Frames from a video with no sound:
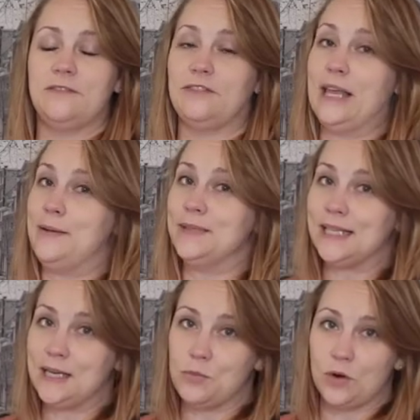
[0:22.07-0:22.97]
flames
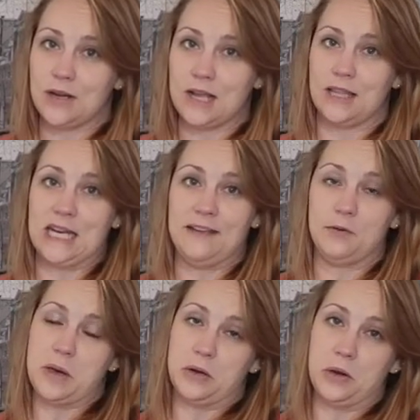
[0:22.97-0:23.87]
anymore now that I have a
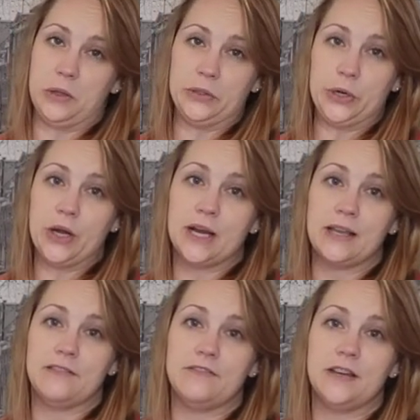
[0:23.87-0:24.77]
better
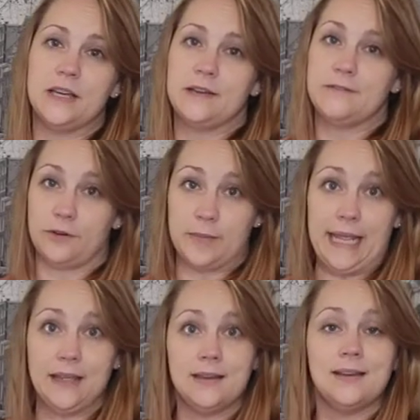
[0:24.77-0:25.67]
alternative for
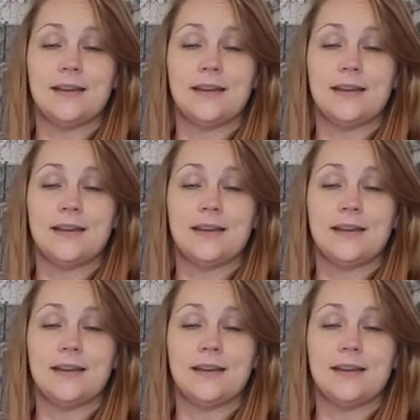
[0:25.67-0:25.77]
me.